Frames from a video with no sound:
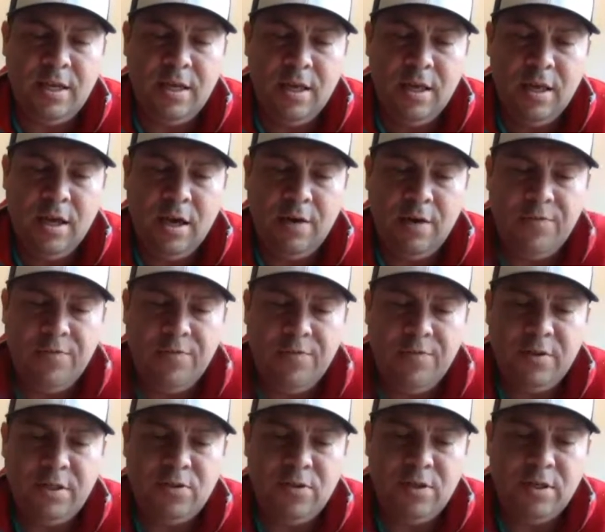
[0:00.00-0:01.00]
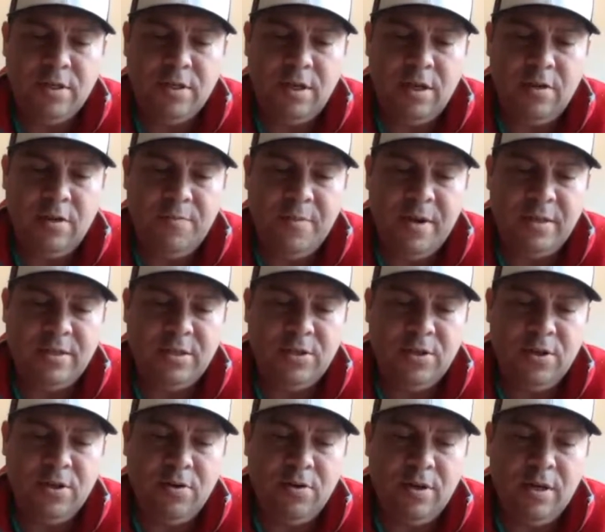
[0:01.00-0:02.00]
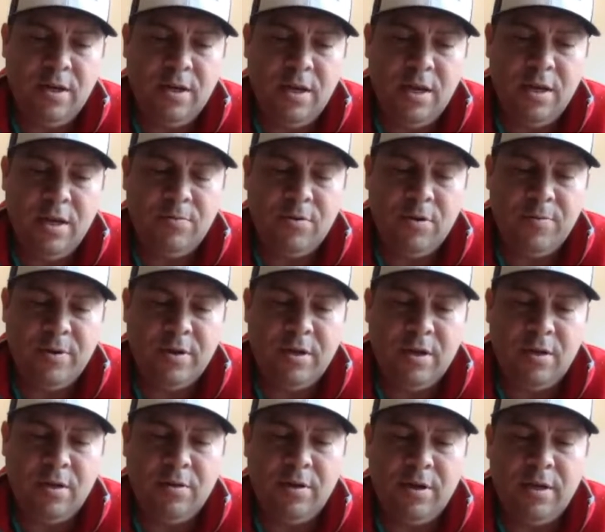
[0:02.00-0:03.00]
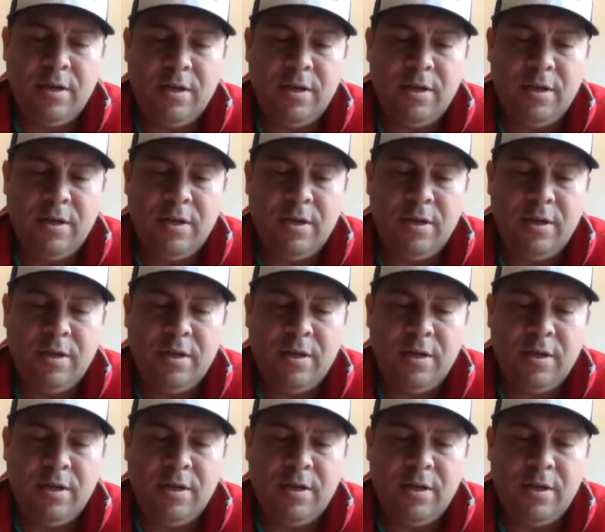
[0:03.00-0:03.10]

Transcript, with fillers: of the district of Macedonia and Roman colony.